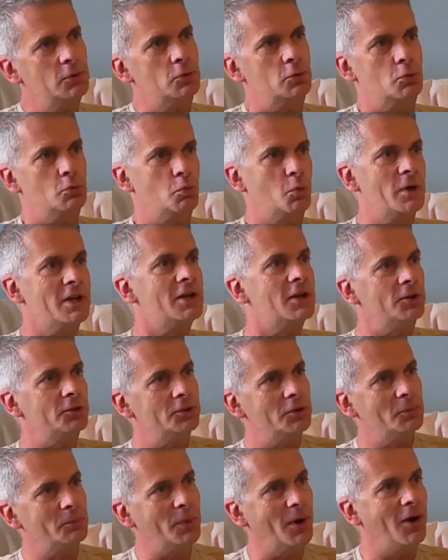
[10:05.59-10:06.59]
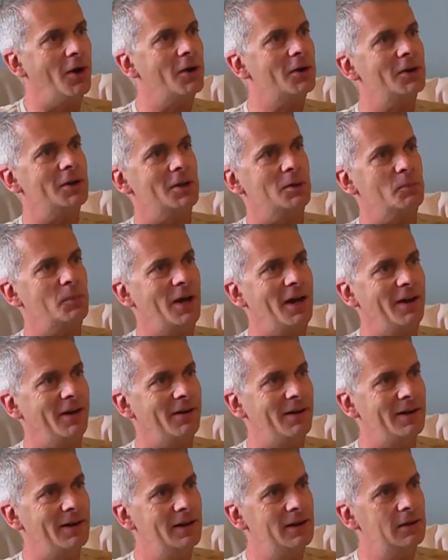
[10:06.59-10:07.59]
you weaken the bargaining
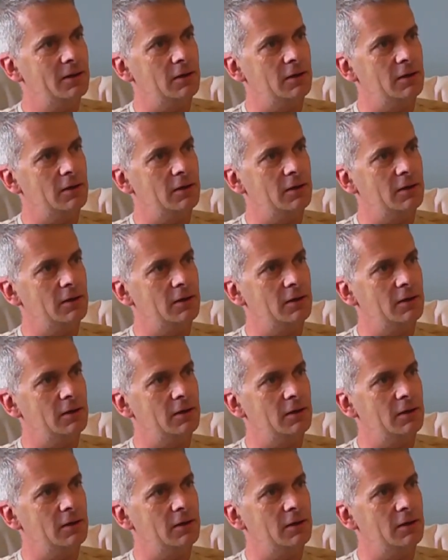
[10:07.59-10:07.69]
power